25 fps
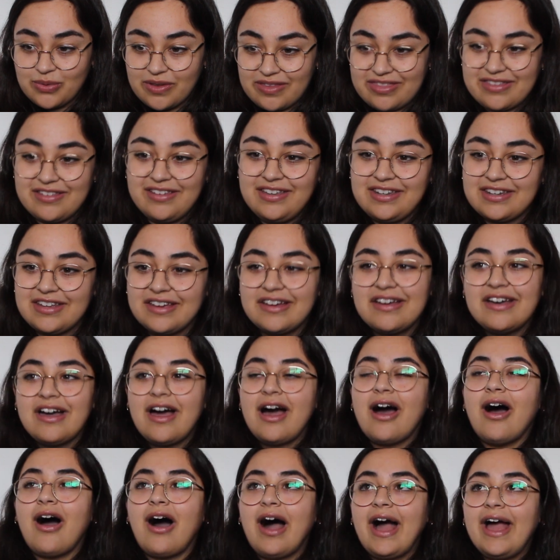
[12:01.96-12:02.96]
with it.
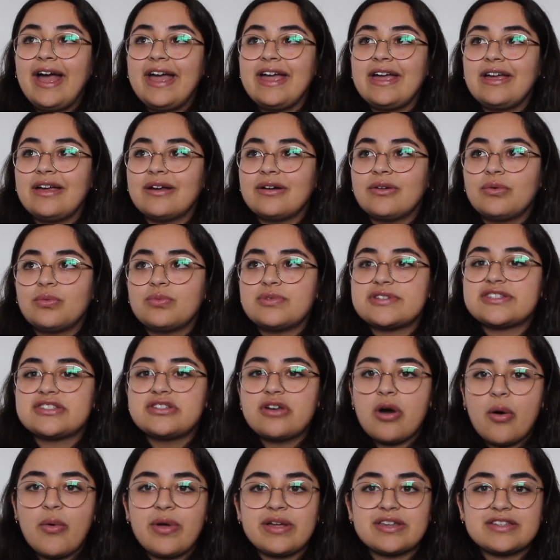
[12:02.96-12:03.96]
I was
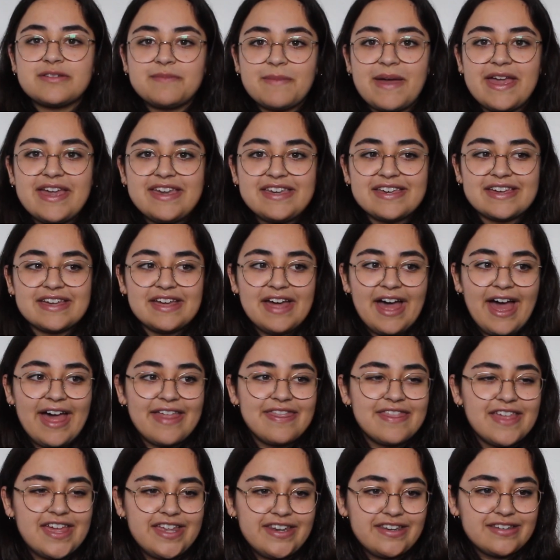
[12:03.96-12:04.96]
going to make it
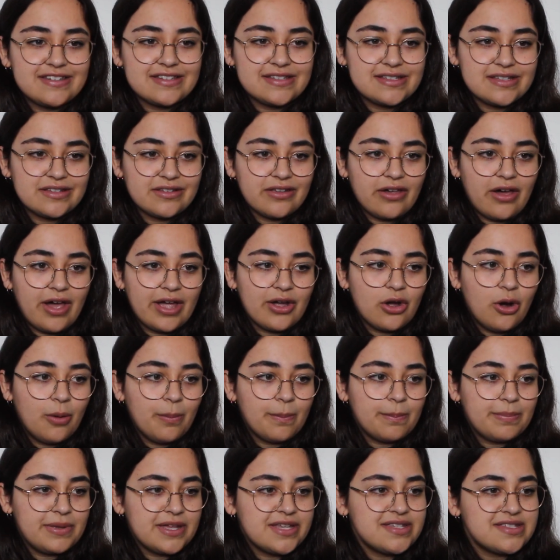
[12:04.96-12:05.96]
and then I
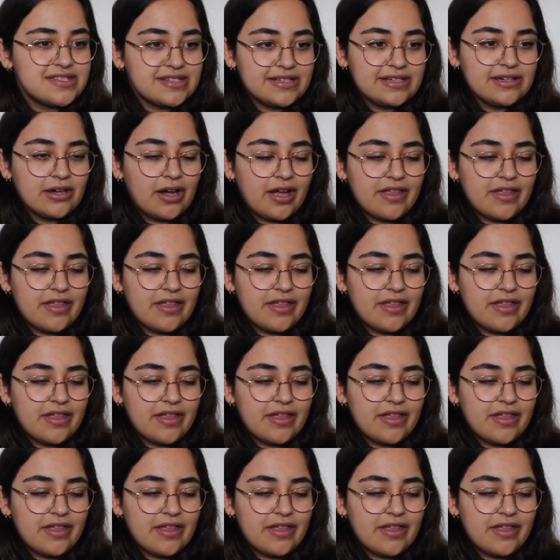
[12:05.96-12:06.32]
got busy.